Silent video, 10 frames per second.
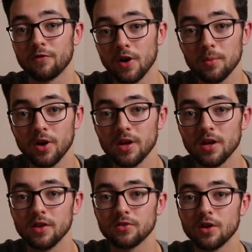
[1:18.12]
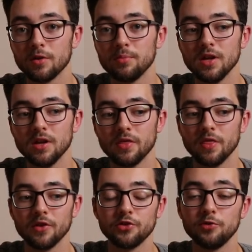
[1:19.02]
Now, frame rate is gonna be
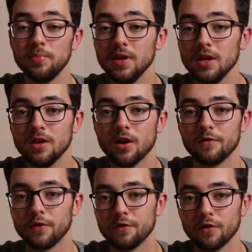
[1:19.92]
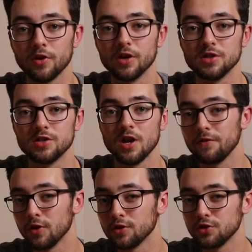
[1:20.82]
the speed of your footage.
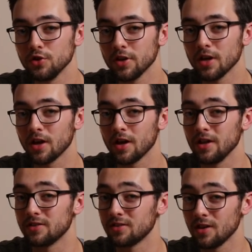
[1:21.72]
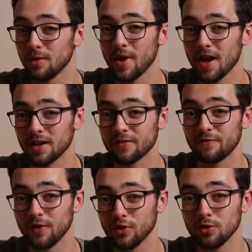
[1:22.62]
If you're shooting a cinematic
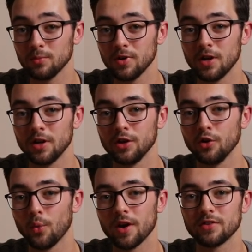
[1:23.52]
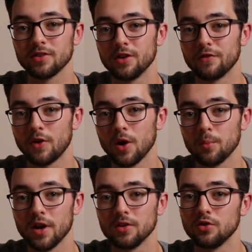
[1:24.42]
film, you'll wanna set your
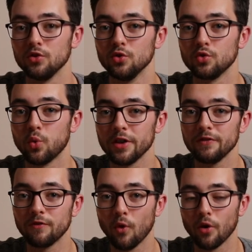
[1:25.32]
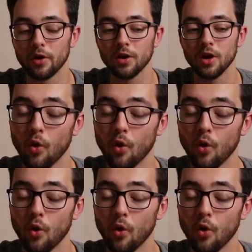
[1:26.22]
frame rate to 24,